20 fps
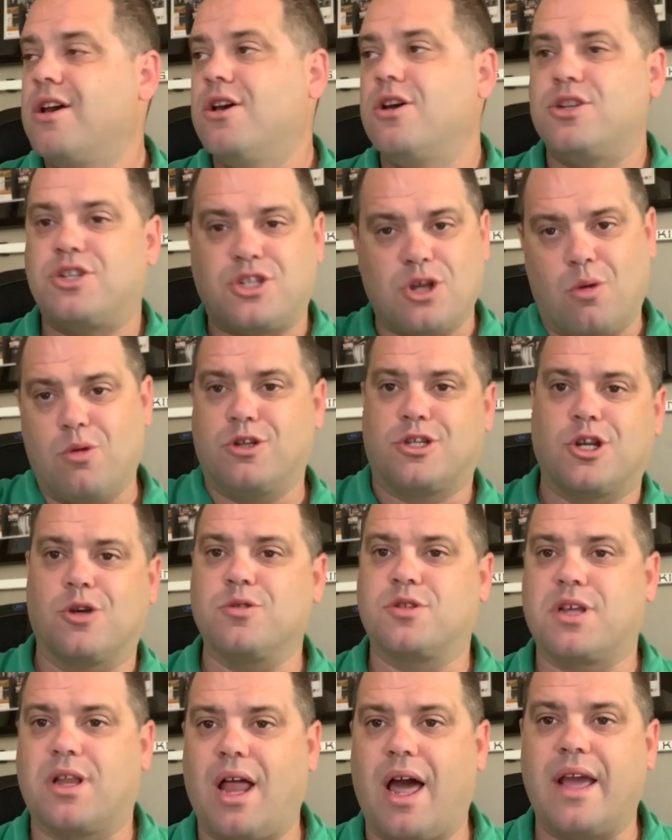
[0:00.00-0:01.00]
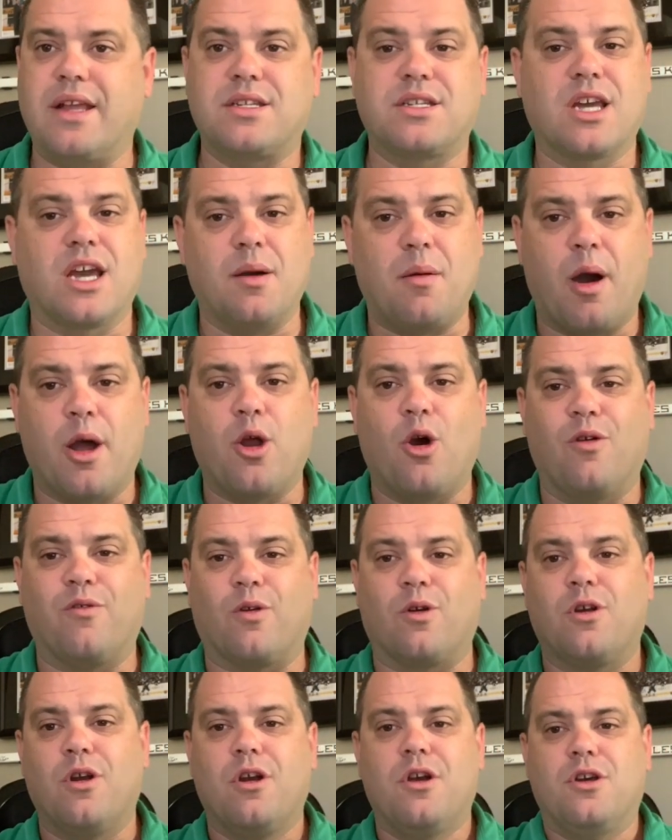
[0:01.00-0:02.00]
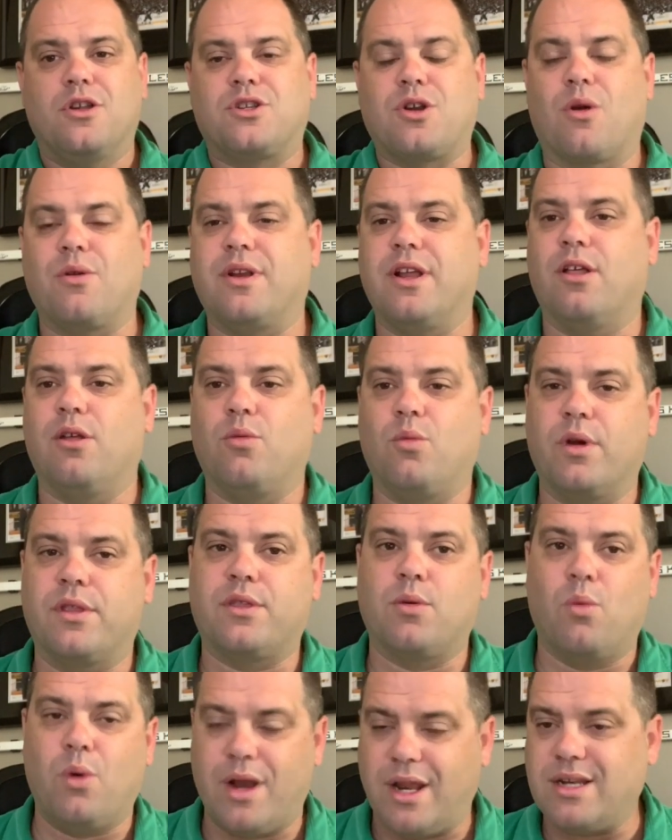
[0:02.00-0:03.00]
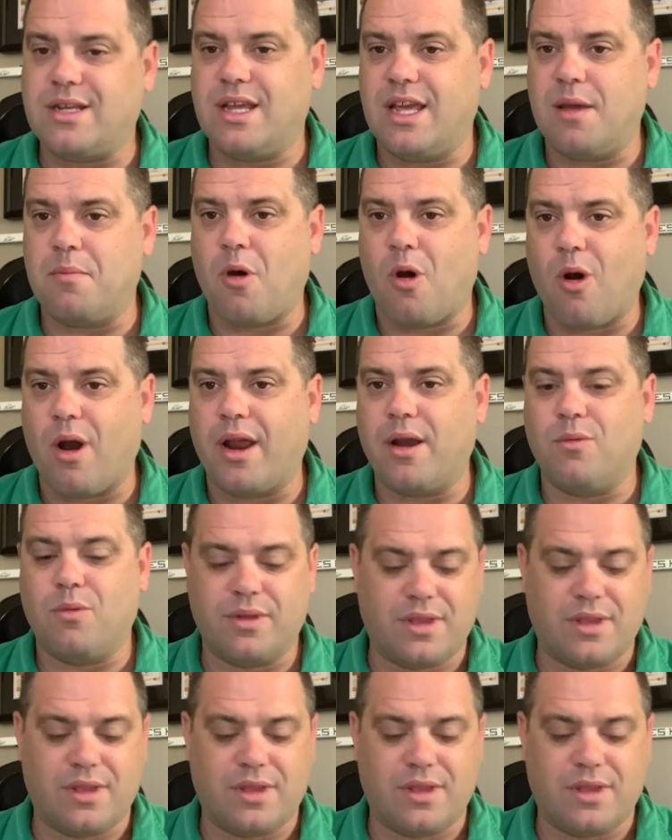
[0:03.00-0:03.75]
so-and-so's clients, come on over, start dealing with the winning team, all right?